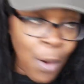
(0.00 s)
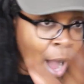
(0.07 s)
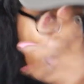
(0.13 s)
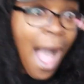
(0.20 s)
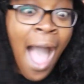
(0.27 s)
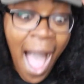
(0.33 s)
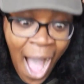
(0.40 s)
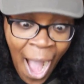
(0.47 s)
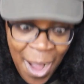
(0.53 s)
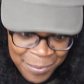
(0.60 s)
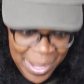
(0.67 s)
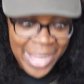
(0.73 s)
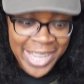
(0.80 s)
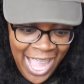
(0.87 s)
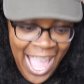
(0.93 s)
Oh
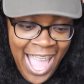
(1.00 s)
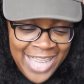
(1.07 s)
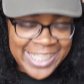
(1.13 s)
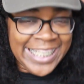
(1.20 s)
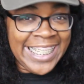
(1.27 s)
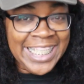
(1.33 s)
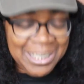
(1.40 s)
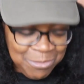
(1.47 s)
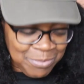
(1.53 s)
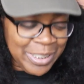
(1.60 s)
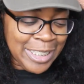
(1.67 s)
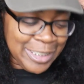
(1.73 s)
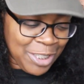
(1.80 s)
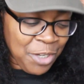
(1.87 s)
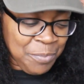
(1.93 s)
my God! Yep,
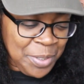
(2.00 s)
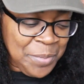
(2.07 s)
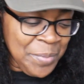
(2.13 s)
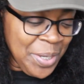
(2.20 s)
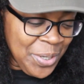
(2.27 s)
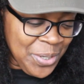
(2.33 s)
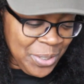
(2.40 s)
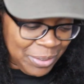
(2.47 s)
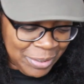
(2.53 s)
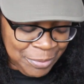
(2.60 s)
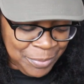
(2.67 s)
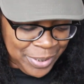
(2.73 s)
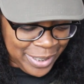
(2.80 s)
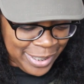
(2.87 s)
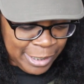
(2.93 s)
that's gonna be me old
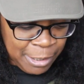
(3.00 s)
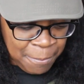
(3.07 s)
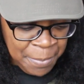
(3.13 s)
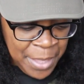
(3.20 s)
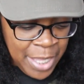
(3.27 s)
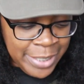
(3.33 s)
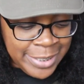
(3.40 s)
Christmas, girl.